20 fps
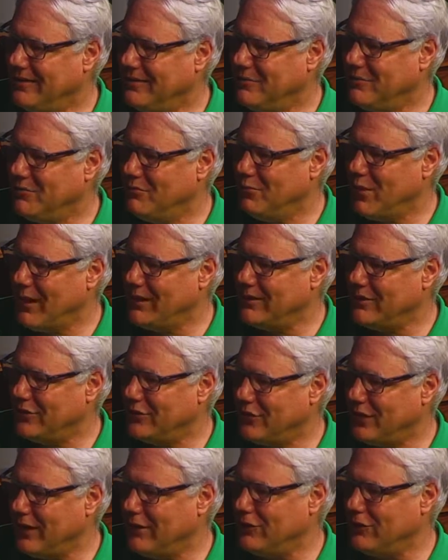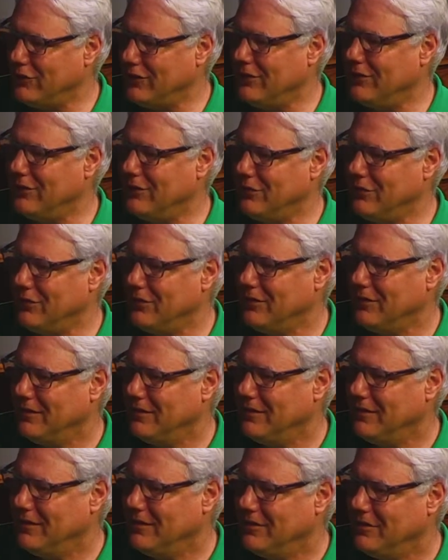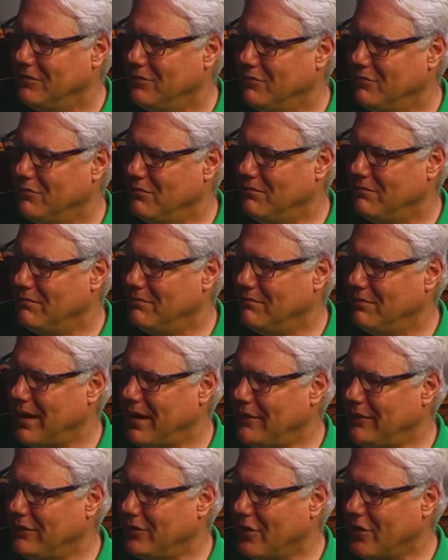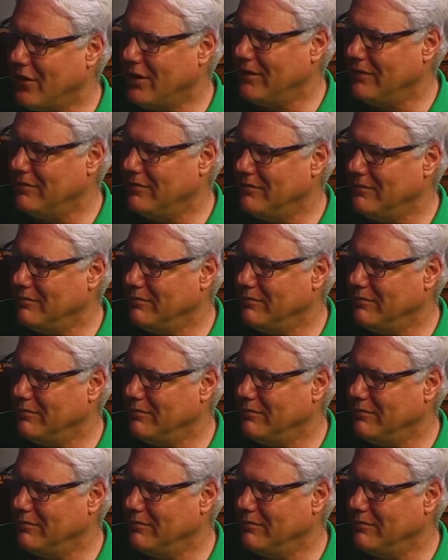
make distinctions based on